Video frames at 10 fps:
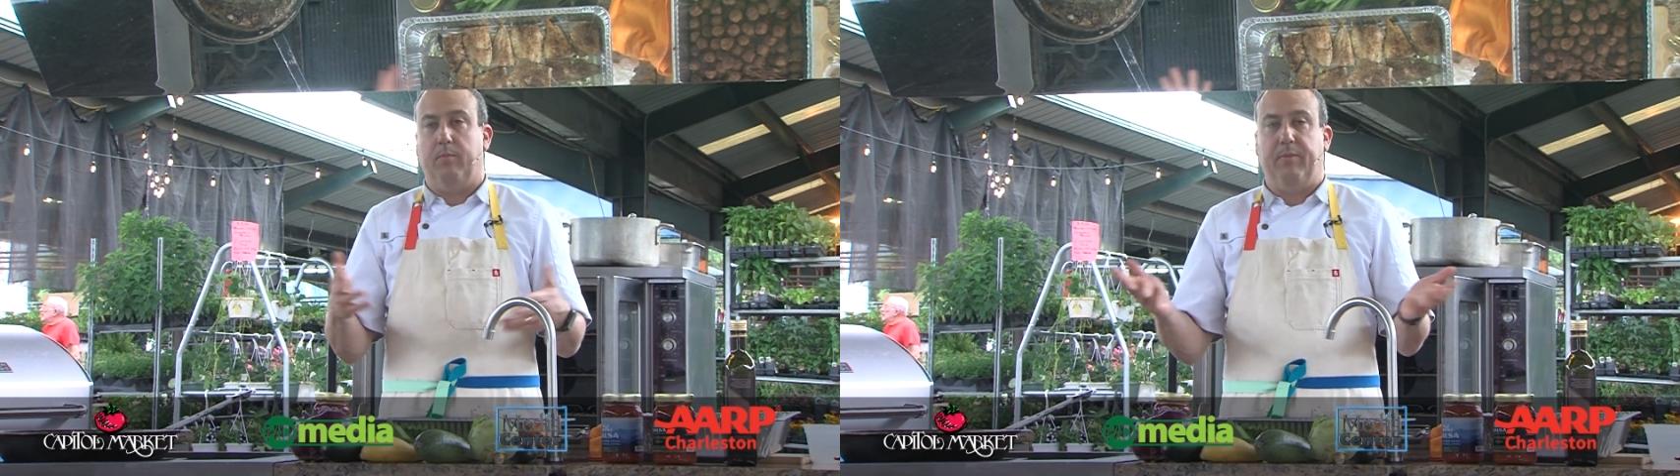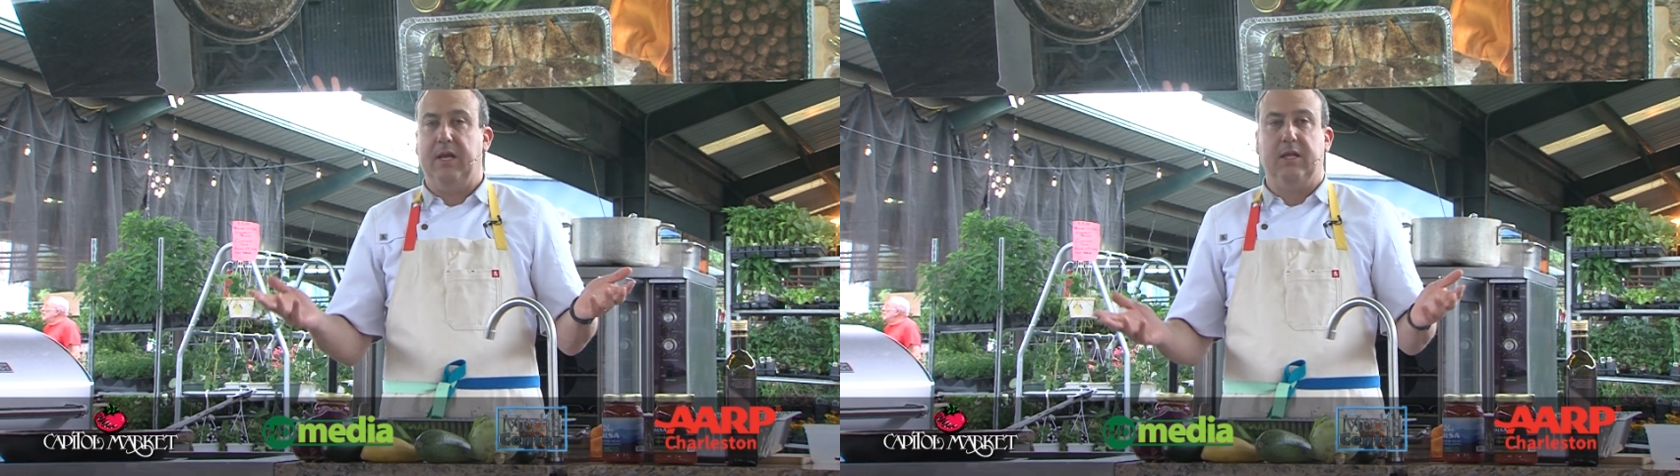
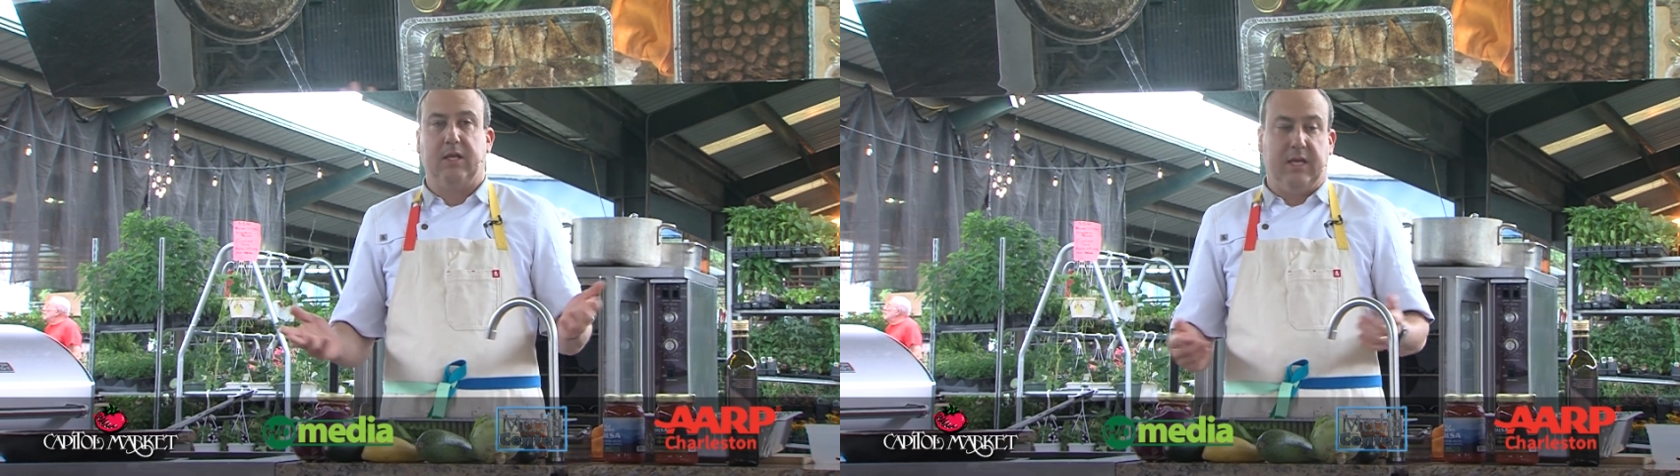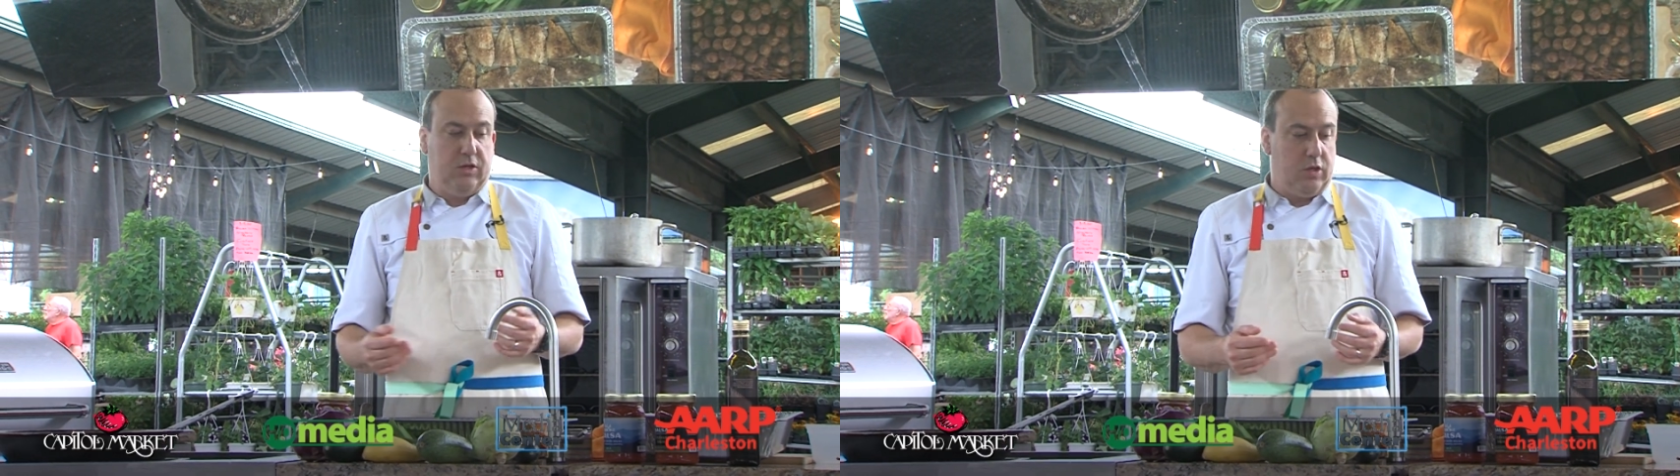being in the
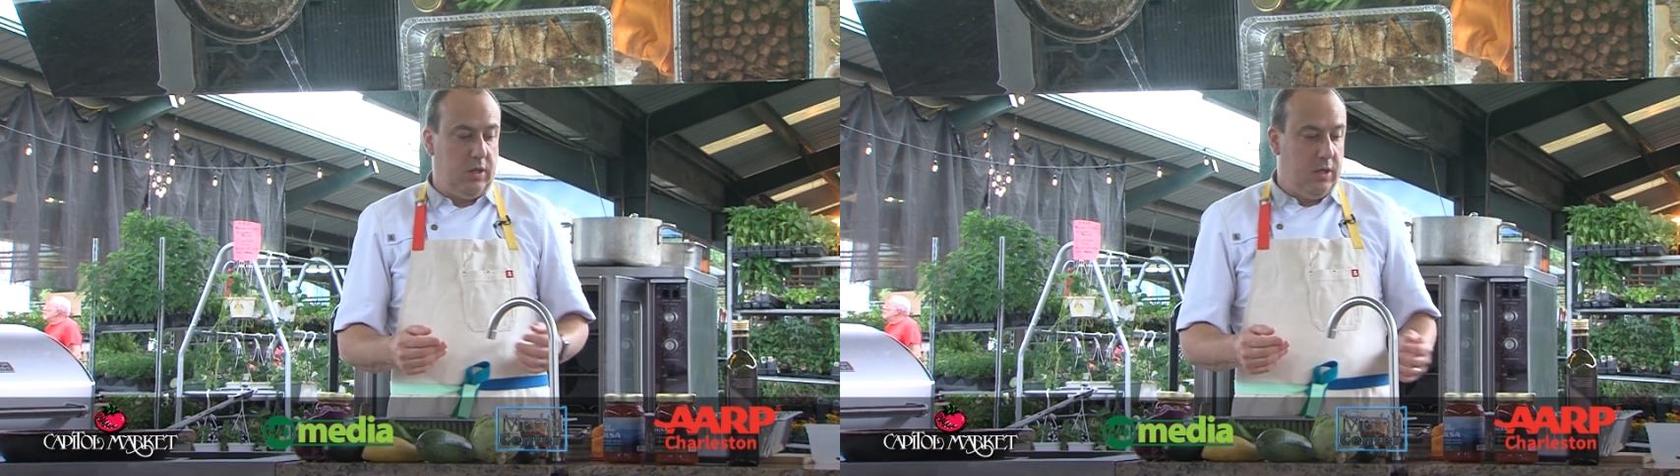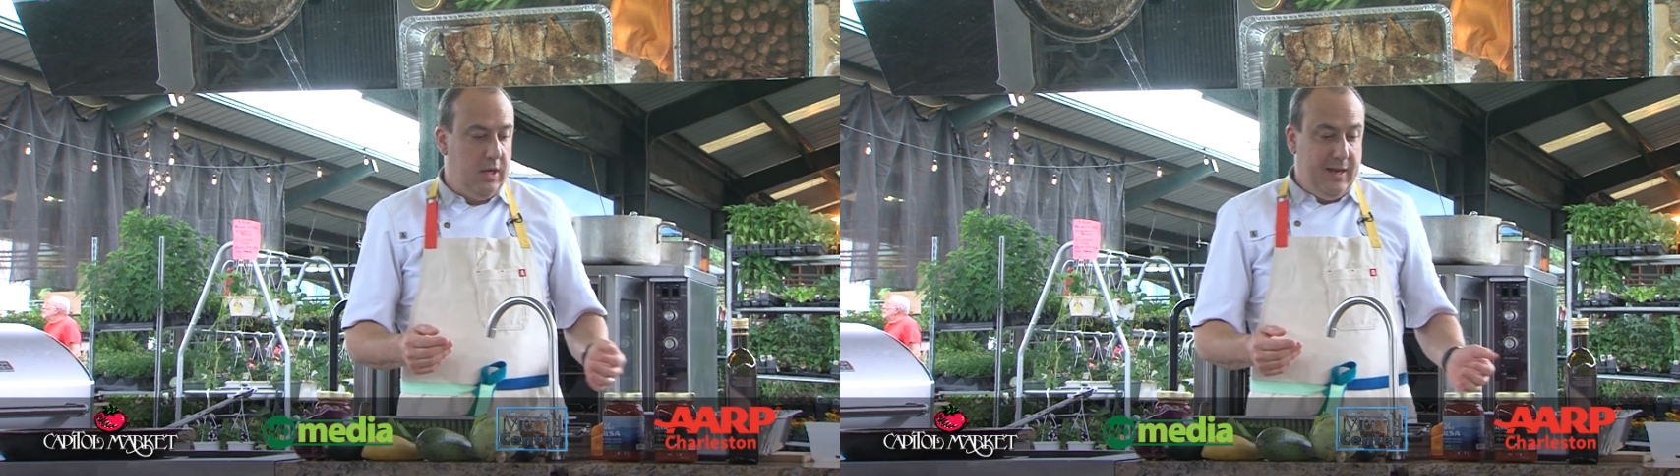
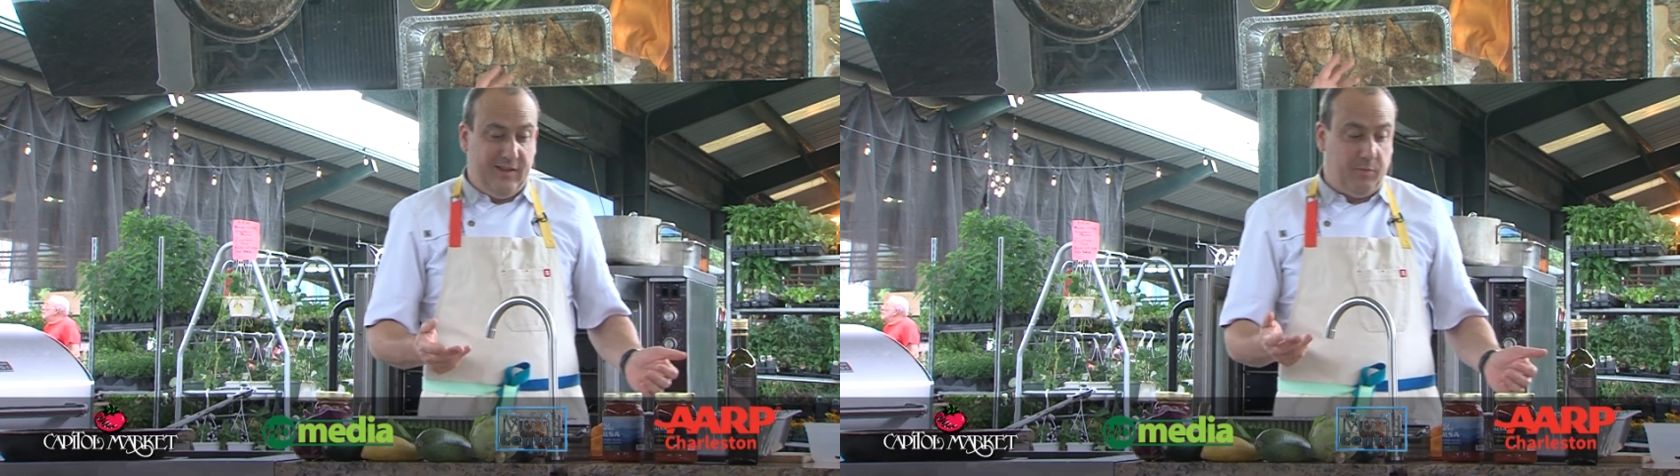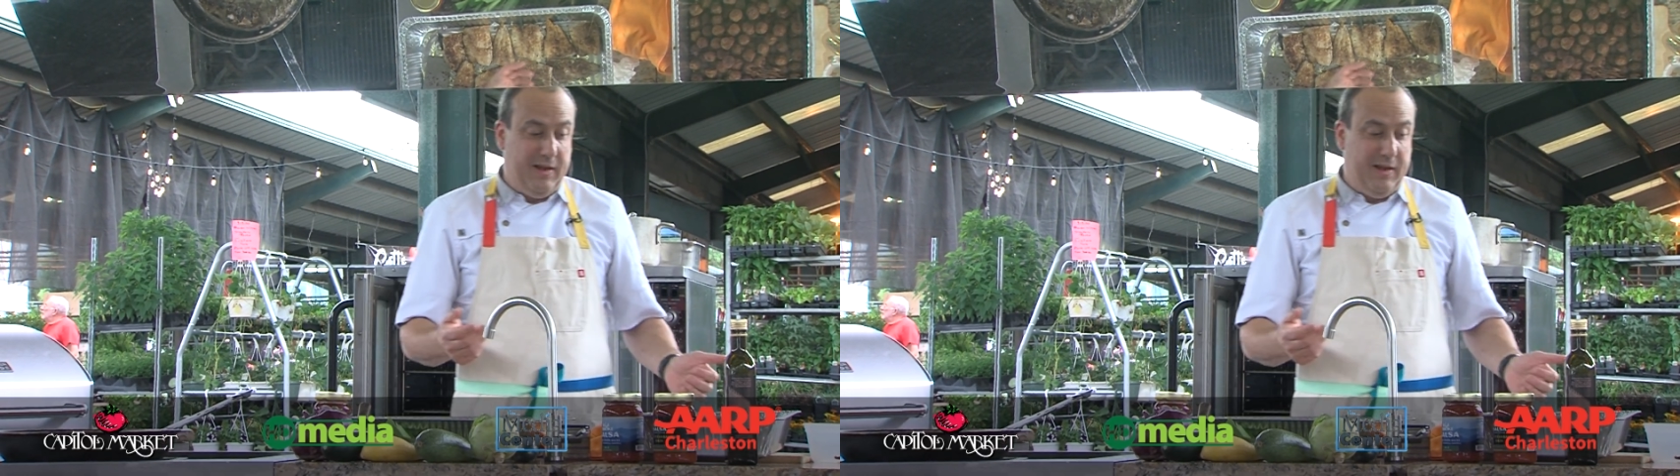kitchen is